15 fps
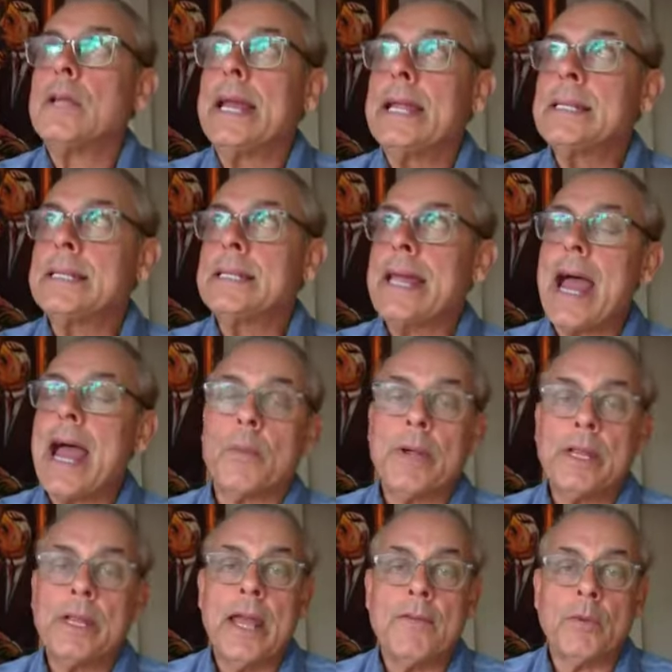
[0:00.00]
Into that,
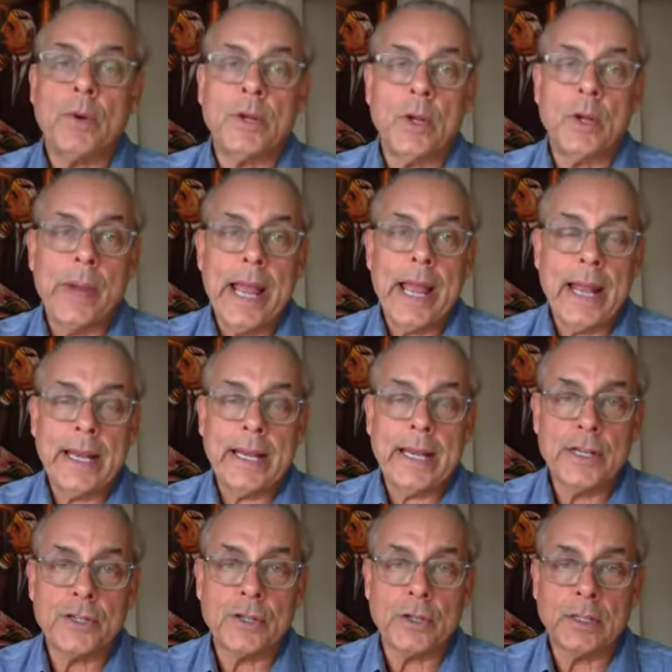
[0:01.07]
everyone knew we had
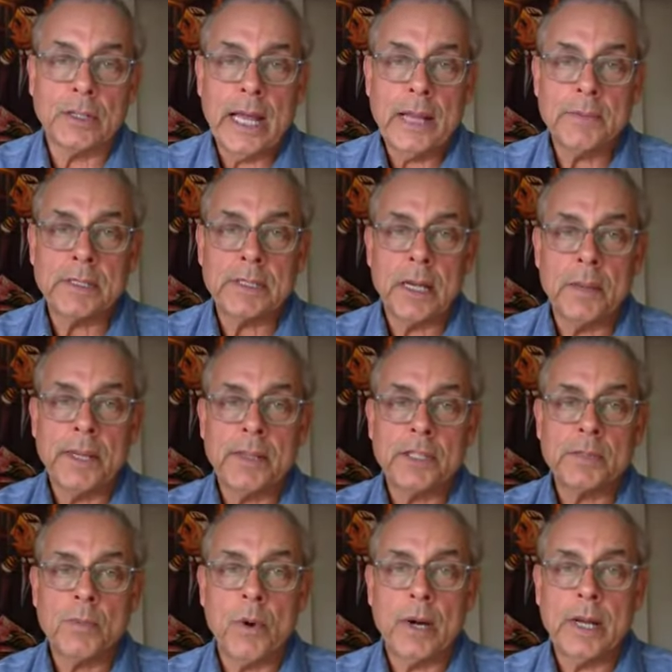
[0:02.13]
initial claims
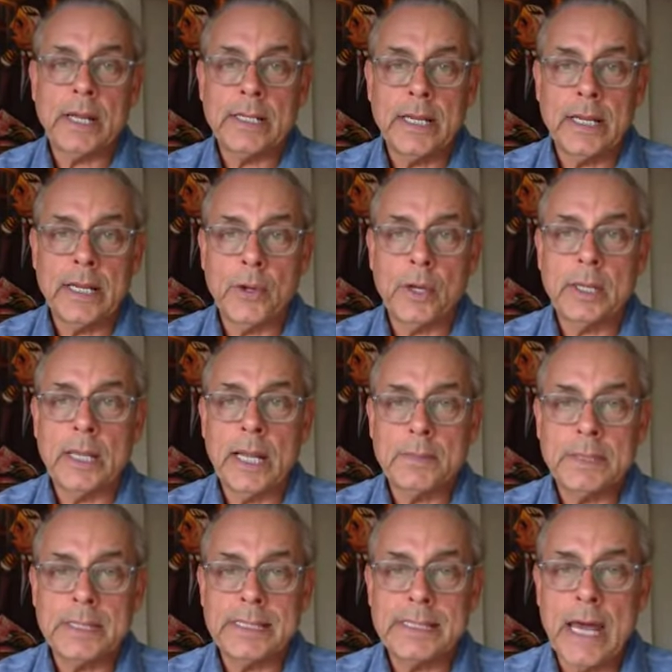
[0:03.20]
coming this morning, continuing
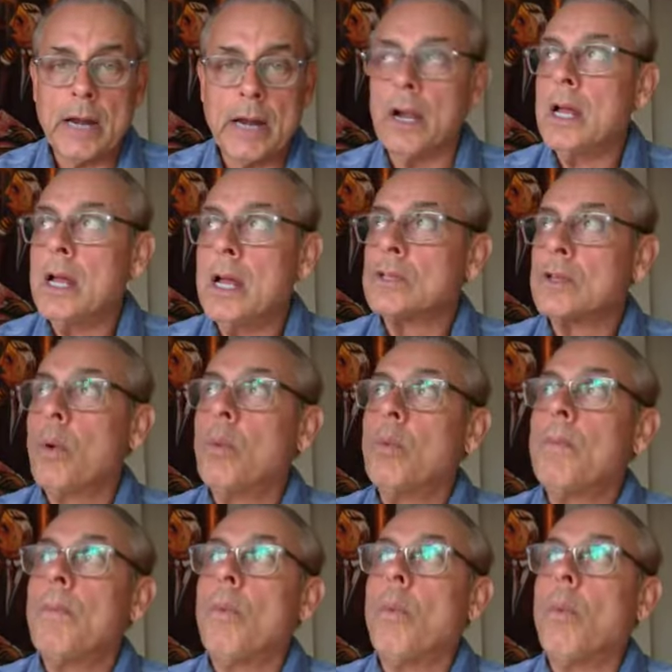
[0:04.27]
claims, et cetera.
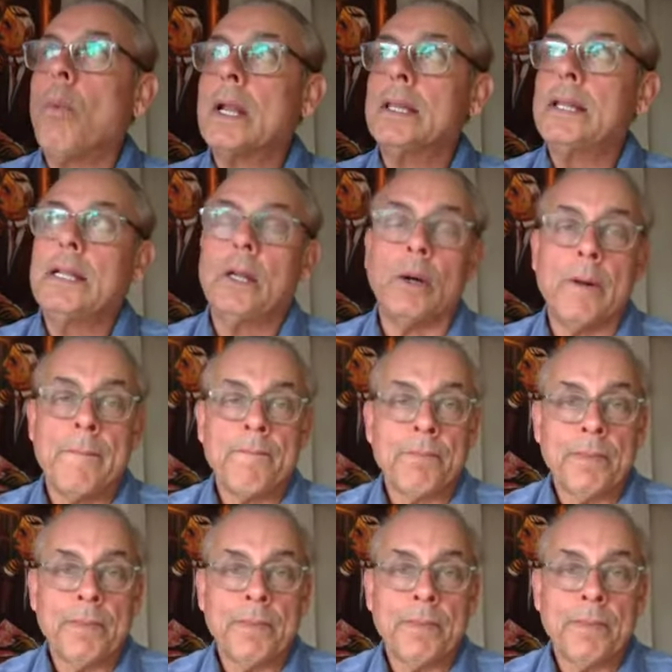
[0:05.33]
So what did they do?